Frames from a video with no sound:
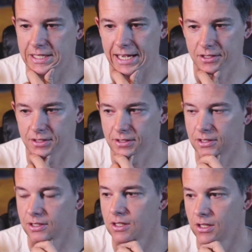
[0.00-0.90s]

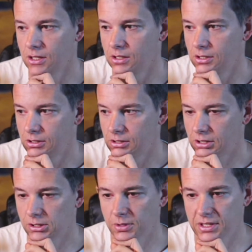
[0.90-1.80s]
taxes.
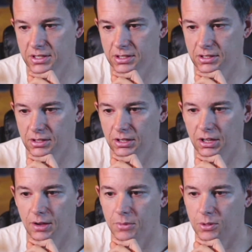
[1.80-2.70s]
Otherwise, the
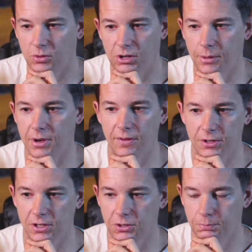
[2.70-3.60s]
government will come
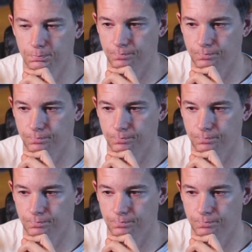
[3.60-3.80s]
after you.